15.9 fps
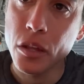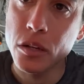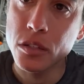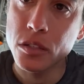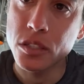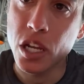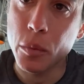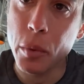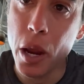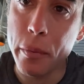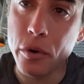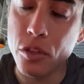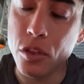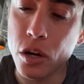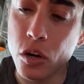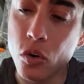It's like paper
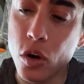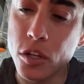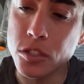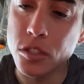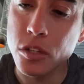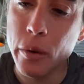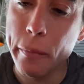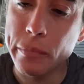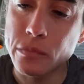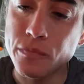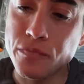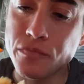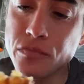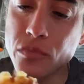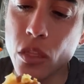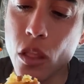thin crust. It
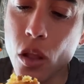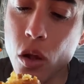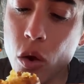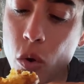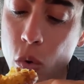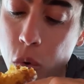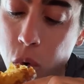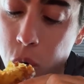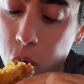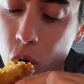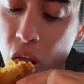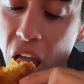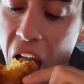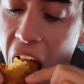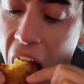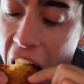just dies down real
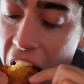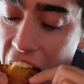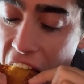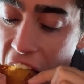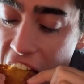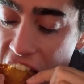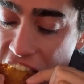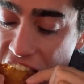quick, real quick.